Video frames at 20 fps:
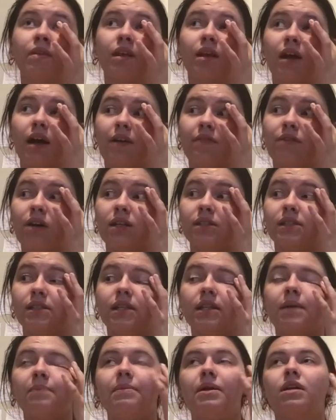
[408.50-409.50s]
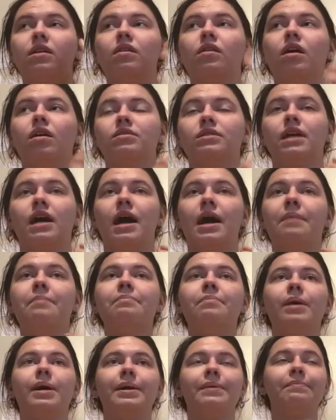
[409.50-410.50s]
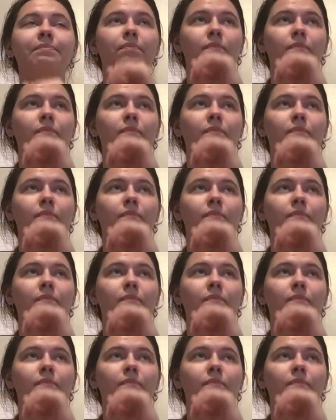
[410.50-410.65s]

I've not seen them in a long time, but